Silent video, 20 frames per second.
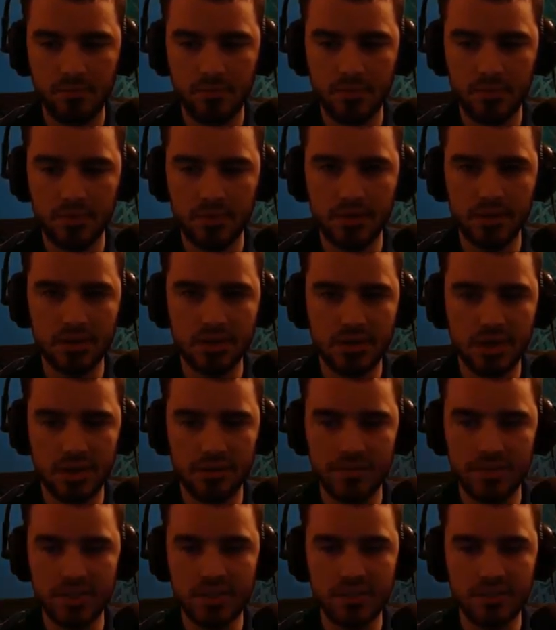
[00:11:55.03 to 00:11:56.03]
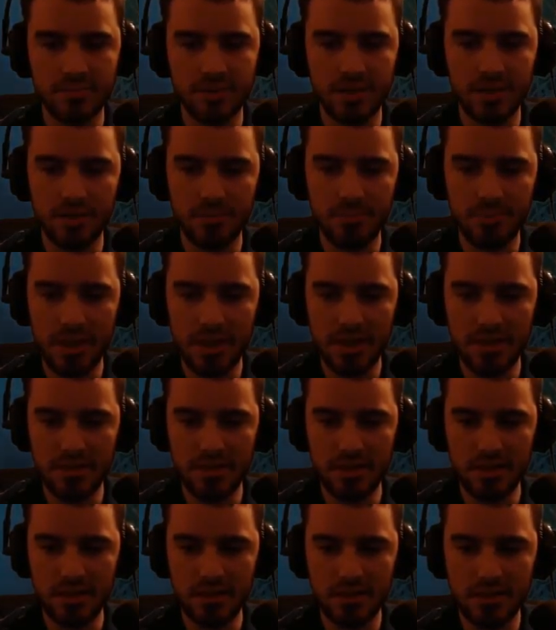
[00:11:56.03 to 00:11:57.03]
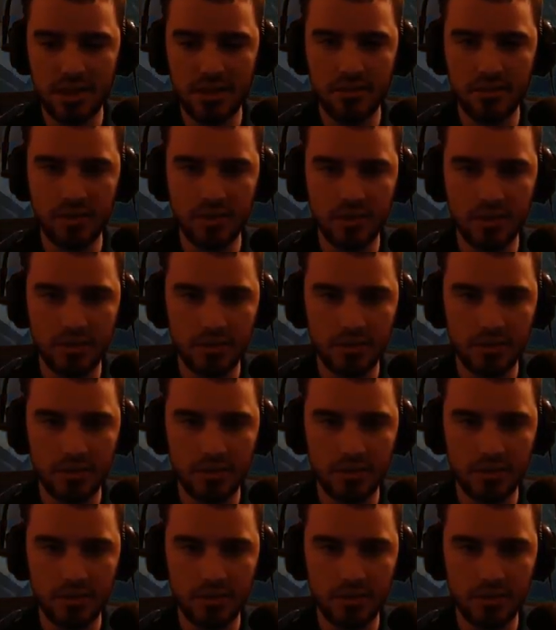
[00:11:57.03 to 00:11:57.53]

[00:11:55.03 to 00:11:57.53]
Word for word: It looks like we need some help at the tower.